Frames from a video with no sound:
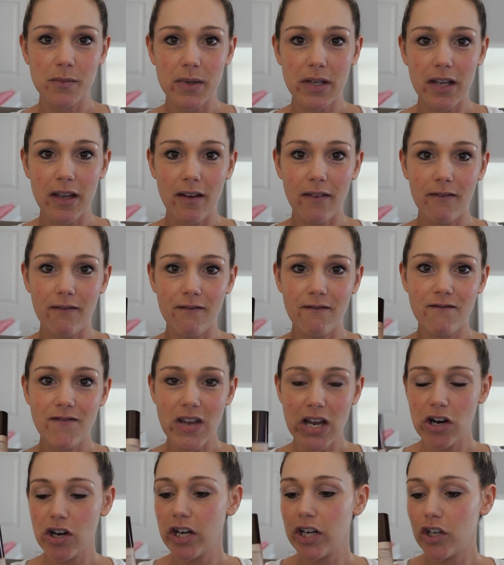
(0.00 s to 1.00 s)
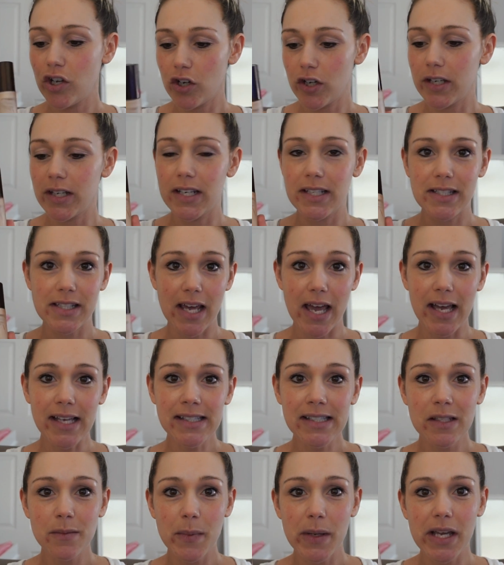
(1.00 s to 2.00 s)
to be a very good
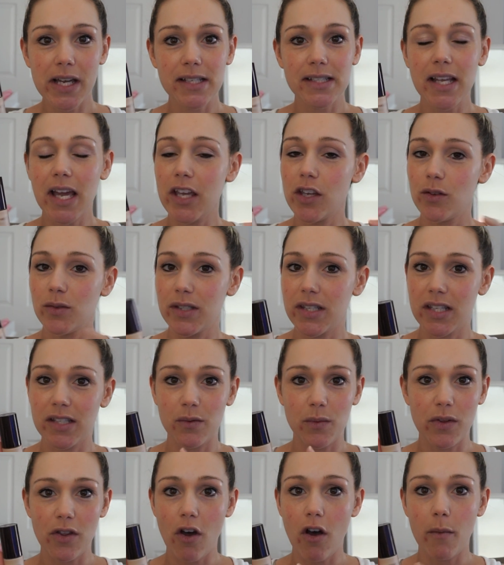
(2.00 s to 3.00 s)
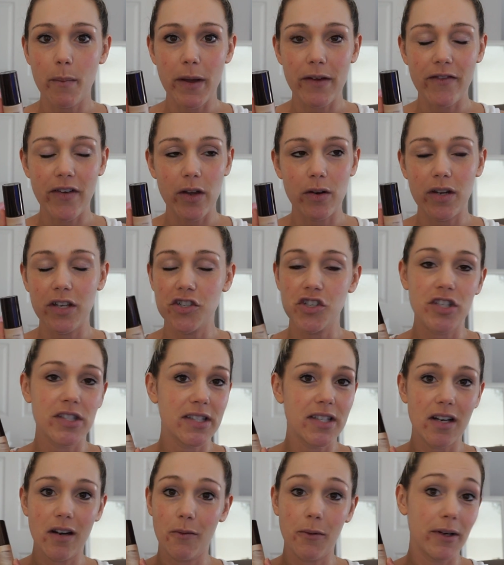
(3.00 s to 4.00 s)
test because I use this with all my
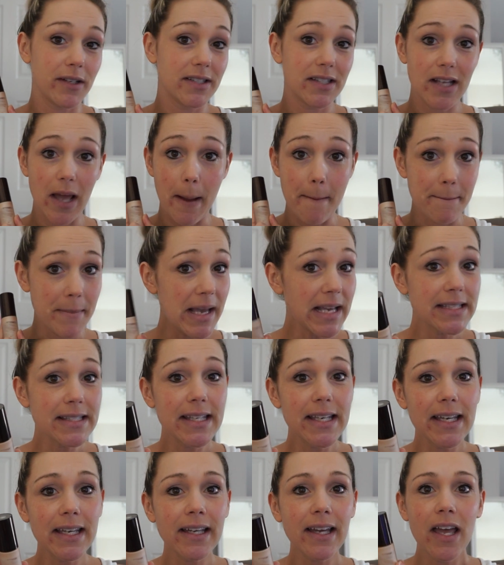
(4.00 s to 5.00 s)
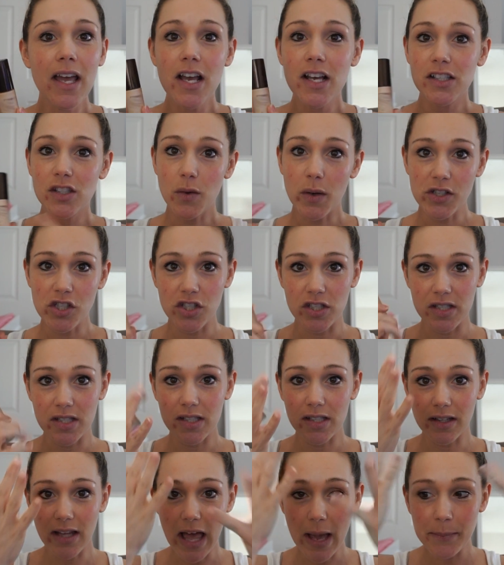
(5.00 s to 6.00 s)
foundations and it works amazing. So I just
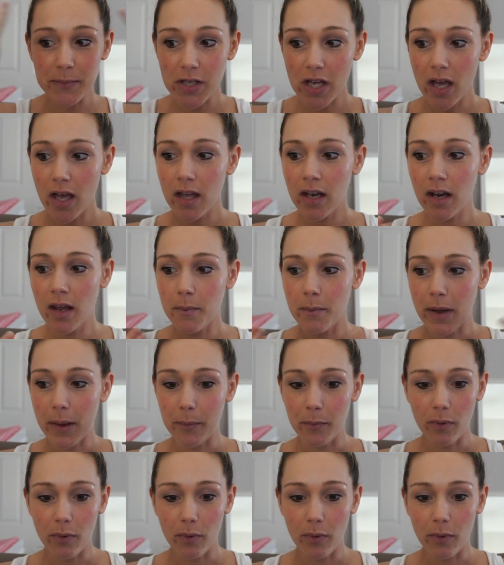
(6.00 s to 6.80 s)
slapped on my